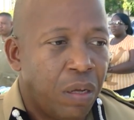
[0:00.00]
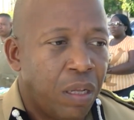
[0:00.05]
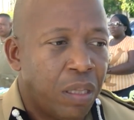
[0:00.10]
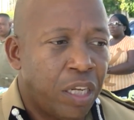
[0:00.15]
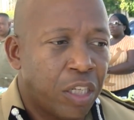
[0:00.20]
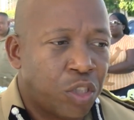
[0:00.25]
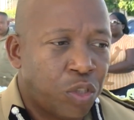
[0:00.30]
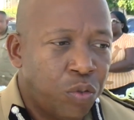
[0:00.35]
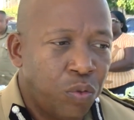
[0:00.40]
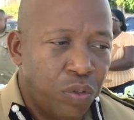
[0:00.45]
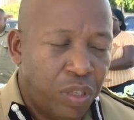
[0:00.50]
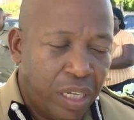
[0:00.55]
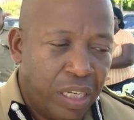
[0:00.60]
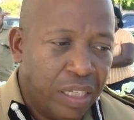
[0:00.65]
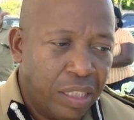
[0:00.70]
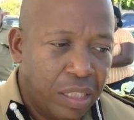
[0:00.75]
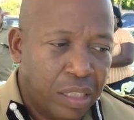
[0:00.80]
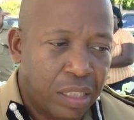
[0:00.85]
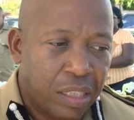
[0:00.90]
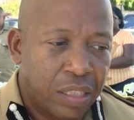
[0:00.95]
the truth
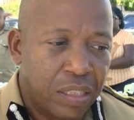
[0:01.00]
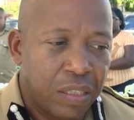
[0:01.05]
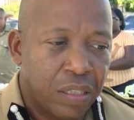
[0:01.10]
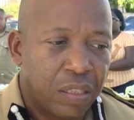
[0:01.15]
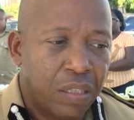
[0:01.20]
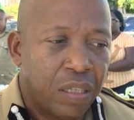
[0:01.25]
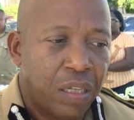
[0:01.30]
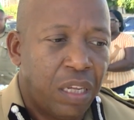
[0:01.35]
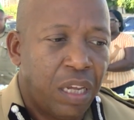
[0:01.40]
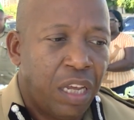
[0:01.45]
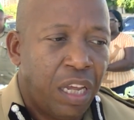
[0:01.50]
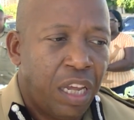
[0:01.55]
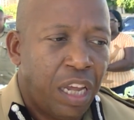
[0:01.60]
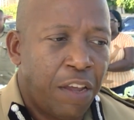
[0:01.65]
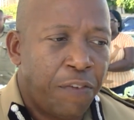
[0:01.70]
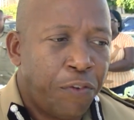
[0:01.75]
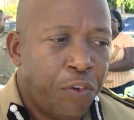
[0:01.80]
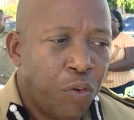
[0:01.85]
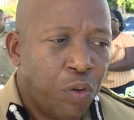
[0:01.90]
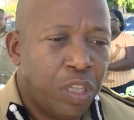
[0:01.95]
is,
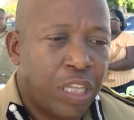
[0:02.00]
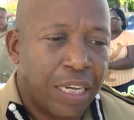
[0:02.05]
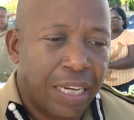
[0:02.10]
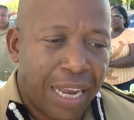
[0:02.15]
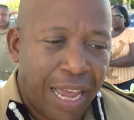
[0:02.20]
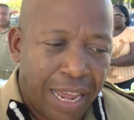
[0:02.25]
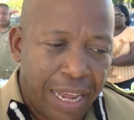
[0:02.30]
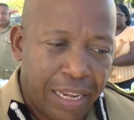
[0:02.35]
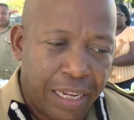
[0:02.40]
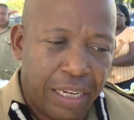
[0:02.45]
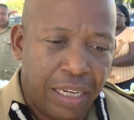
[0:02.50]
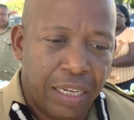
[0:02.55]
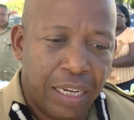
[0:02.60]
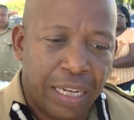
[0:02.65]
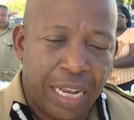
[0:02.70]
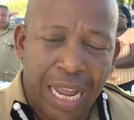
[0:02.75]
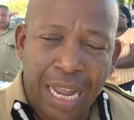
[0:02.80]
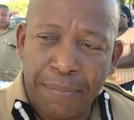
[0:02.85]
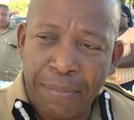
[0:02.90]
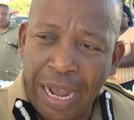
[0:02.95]
if you deny
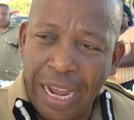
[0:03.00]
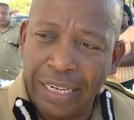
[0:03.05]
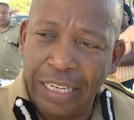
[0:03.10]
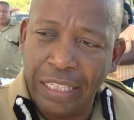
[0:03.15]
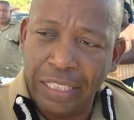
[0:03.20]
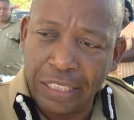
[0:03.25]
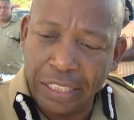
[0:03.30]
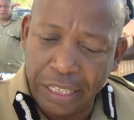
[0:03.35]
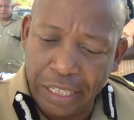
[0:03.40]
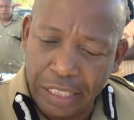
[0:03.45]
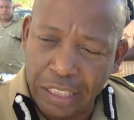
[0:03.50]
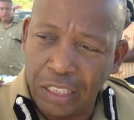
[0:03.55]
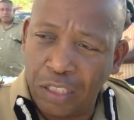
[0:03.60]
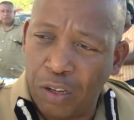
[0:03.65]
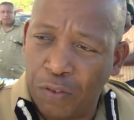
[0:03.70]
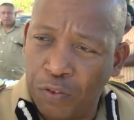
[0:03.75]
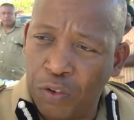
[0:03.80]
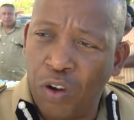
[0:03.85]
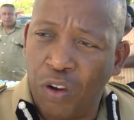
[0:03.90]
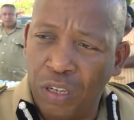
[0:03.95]
law-abiding citizens
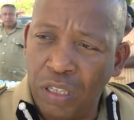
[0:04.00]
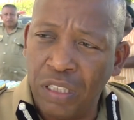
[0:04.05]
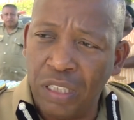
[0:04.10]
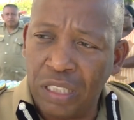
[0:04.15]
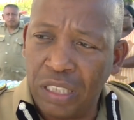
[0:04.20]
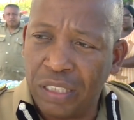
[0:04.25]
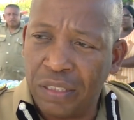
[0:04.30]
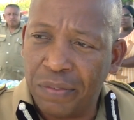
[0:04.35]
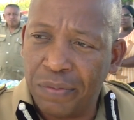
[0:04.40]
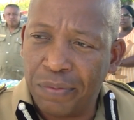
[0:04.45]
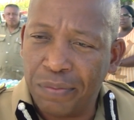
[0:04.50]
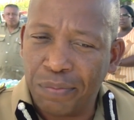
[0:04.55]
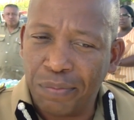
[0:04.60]
of guns,